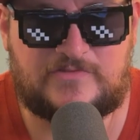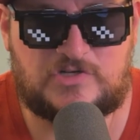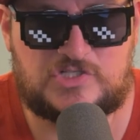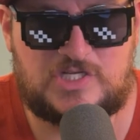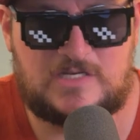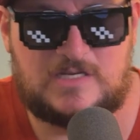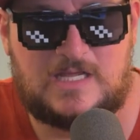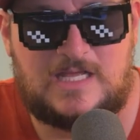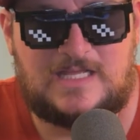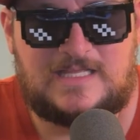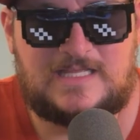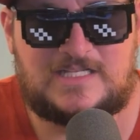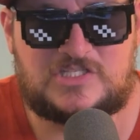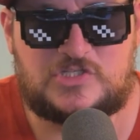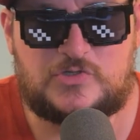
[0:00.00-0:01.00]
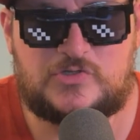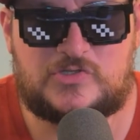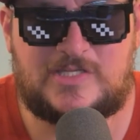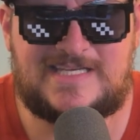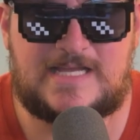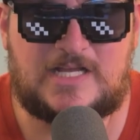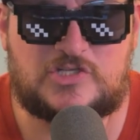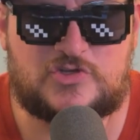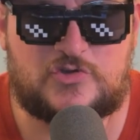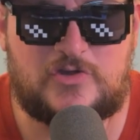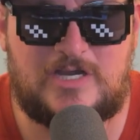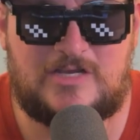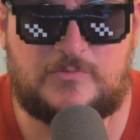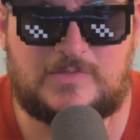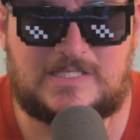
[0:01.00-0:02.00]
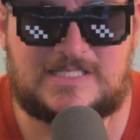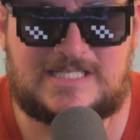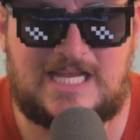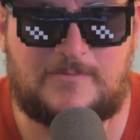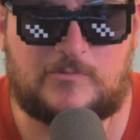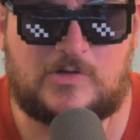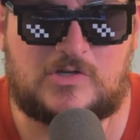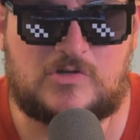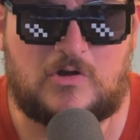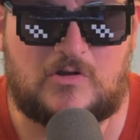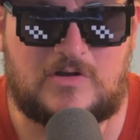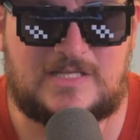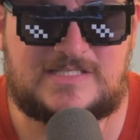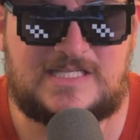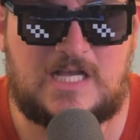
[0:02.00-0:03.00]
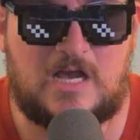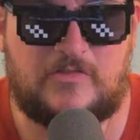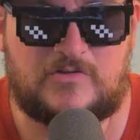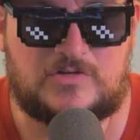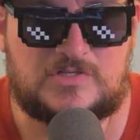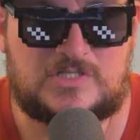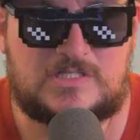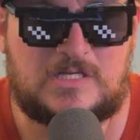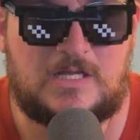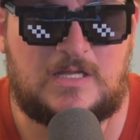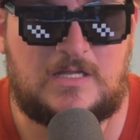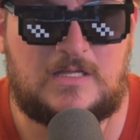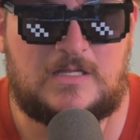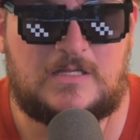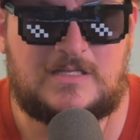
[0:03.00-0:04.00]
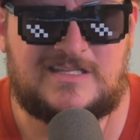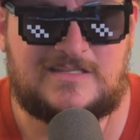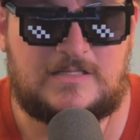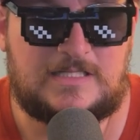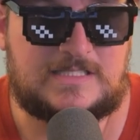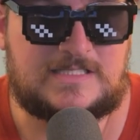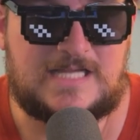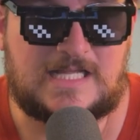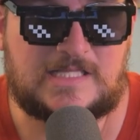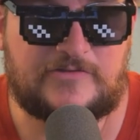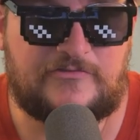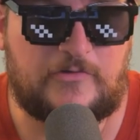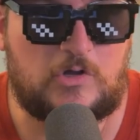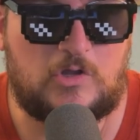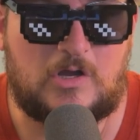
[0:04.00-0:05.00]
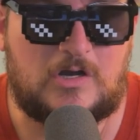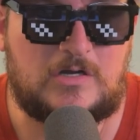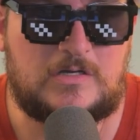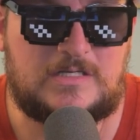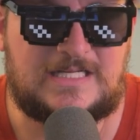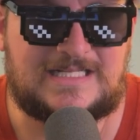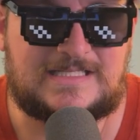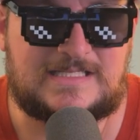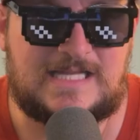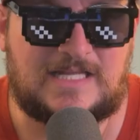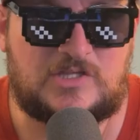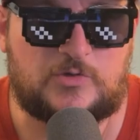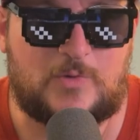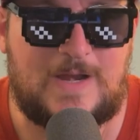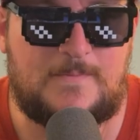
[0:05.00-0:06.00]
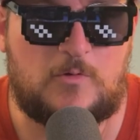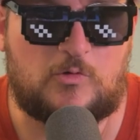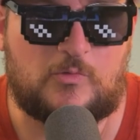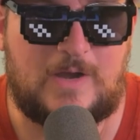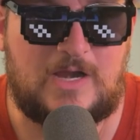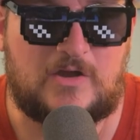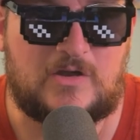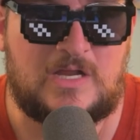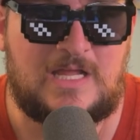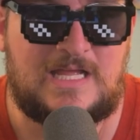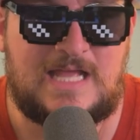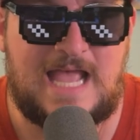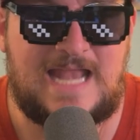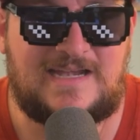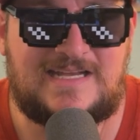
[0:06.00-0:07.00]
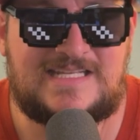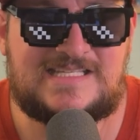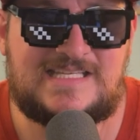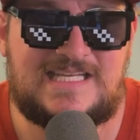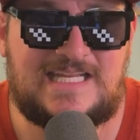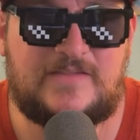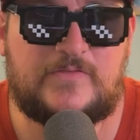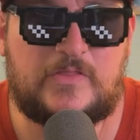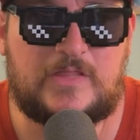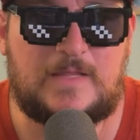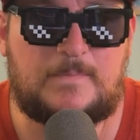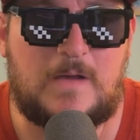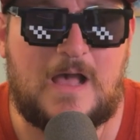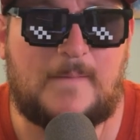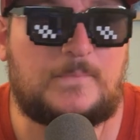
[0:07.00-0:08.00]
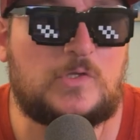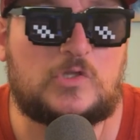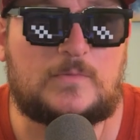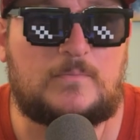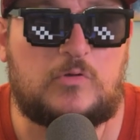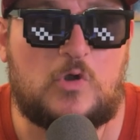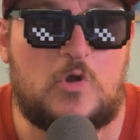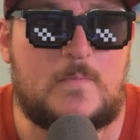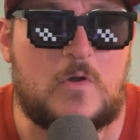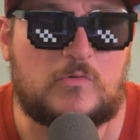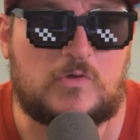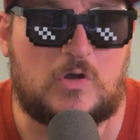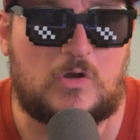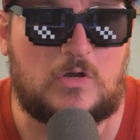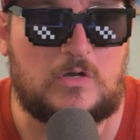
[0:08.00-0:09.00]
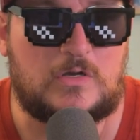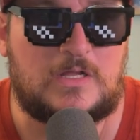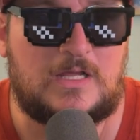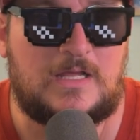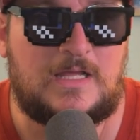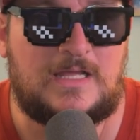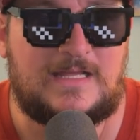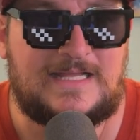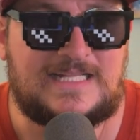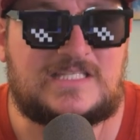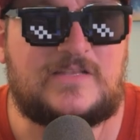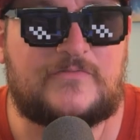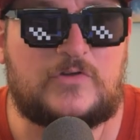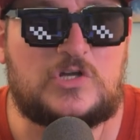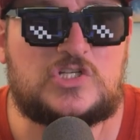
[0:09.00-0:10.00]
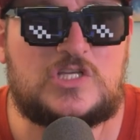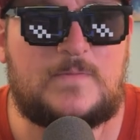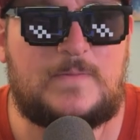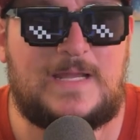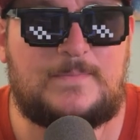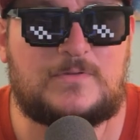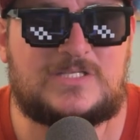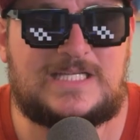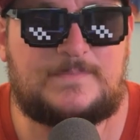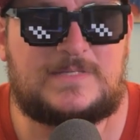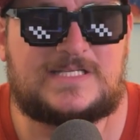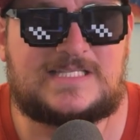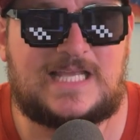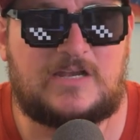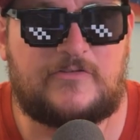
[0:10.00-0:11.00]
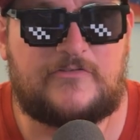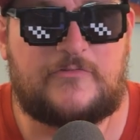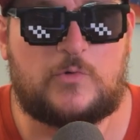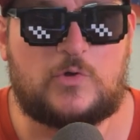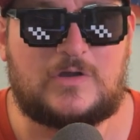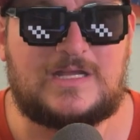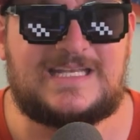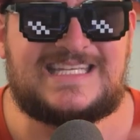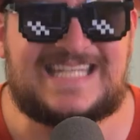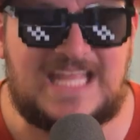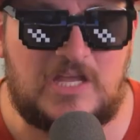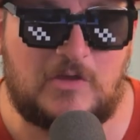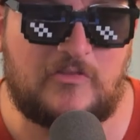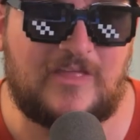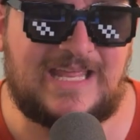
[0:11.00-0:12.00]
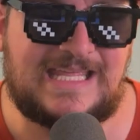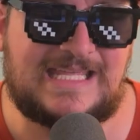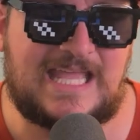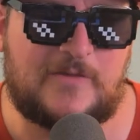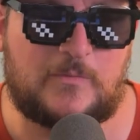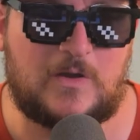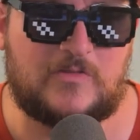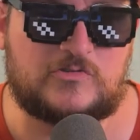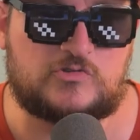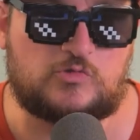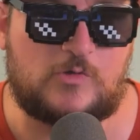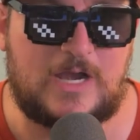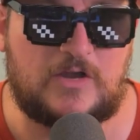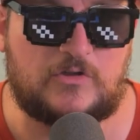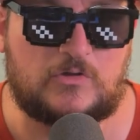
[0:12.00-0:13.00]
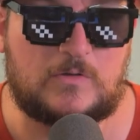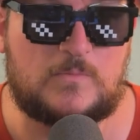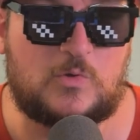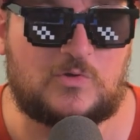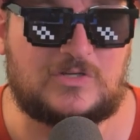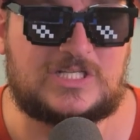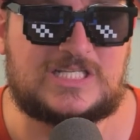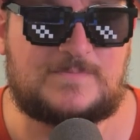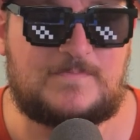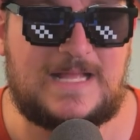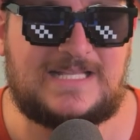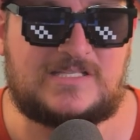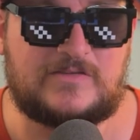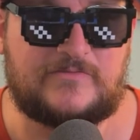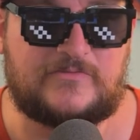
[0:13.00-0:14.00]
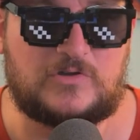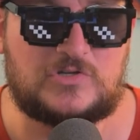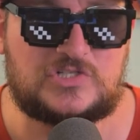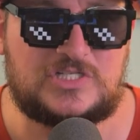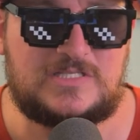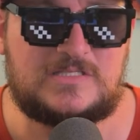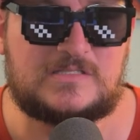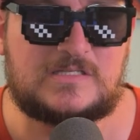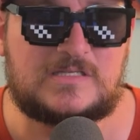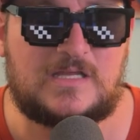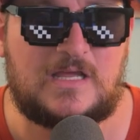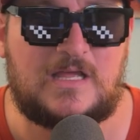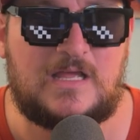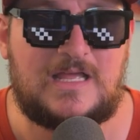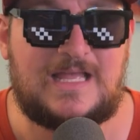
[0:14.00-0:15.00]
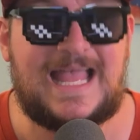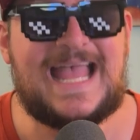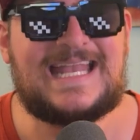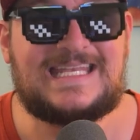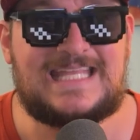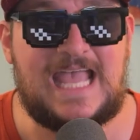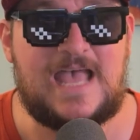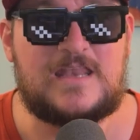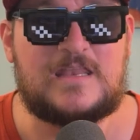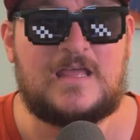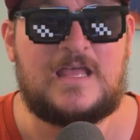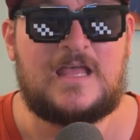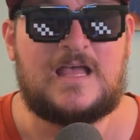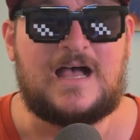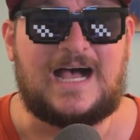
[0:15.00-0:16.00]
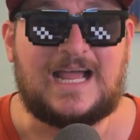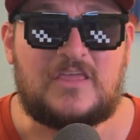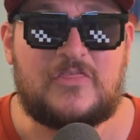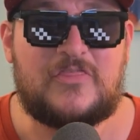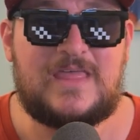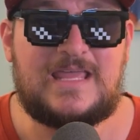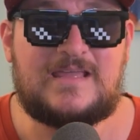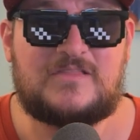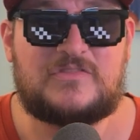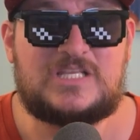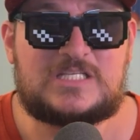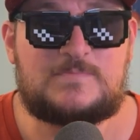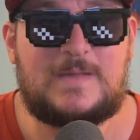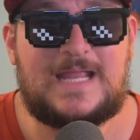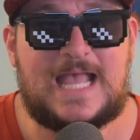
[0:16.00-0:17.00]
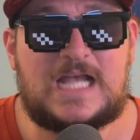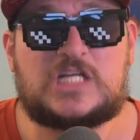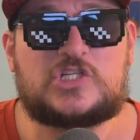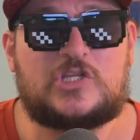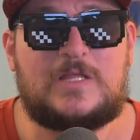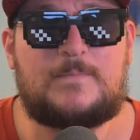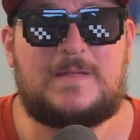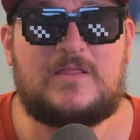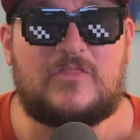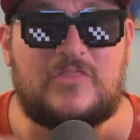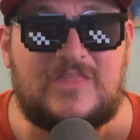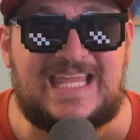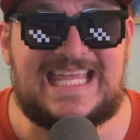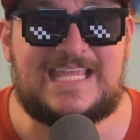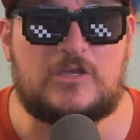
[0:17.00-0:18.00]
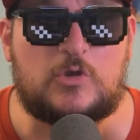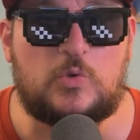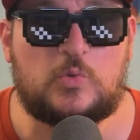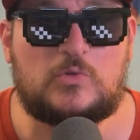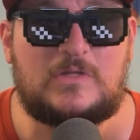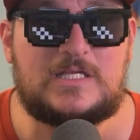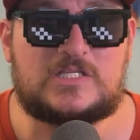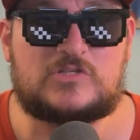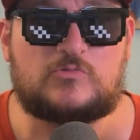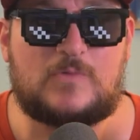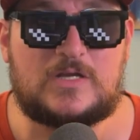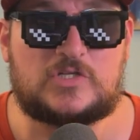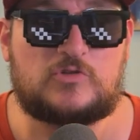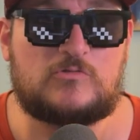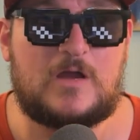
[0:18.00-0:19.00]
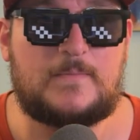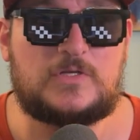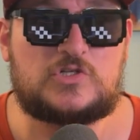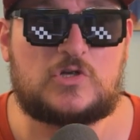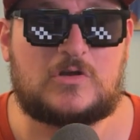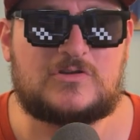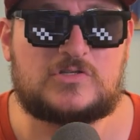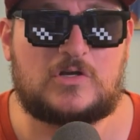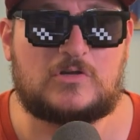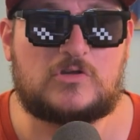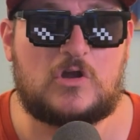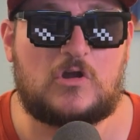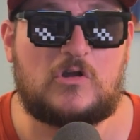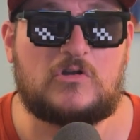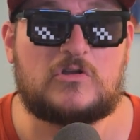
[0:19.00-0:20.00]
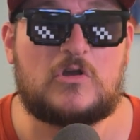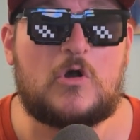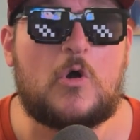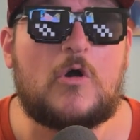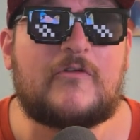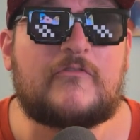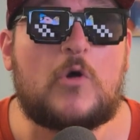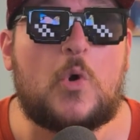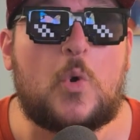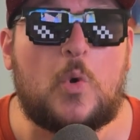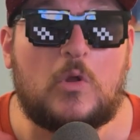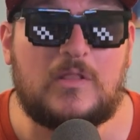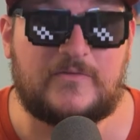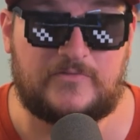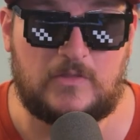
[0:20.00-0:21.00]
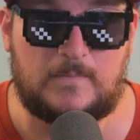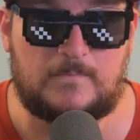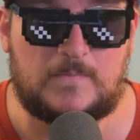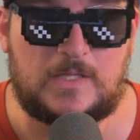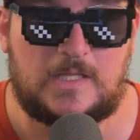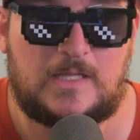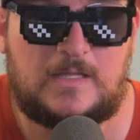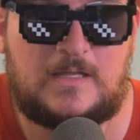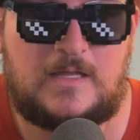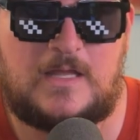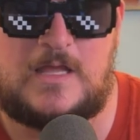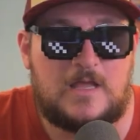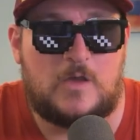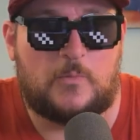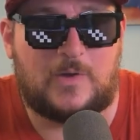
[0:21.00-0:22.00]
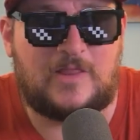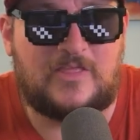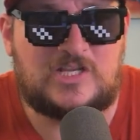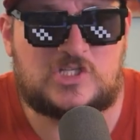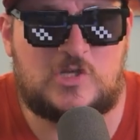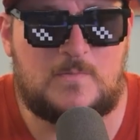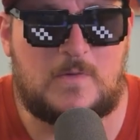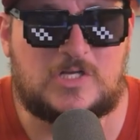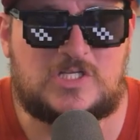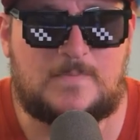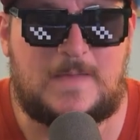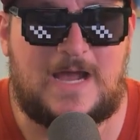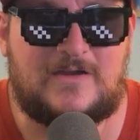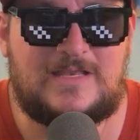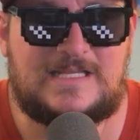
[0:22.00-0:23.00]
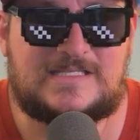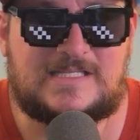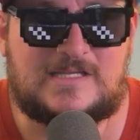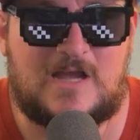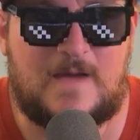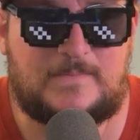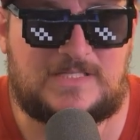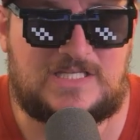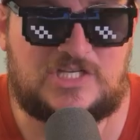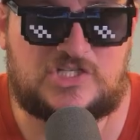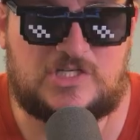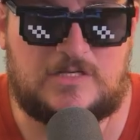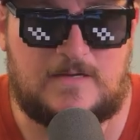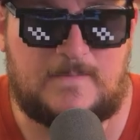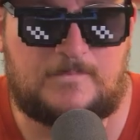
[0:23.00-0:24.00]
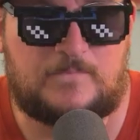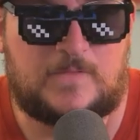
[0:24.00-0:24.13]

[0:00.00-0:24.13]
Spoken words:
version, it's usually not treated with the same regard as the others. It's not the full art, it's not the Rainbow Rare, and it isn't even the popular promo card. It's the version people seem to settle for until they can get one of those rarer, more expensive versions. And yet, I think this may actually be the coolest Reshiram and Charizard card of all of them. What I like so much about it is the composition.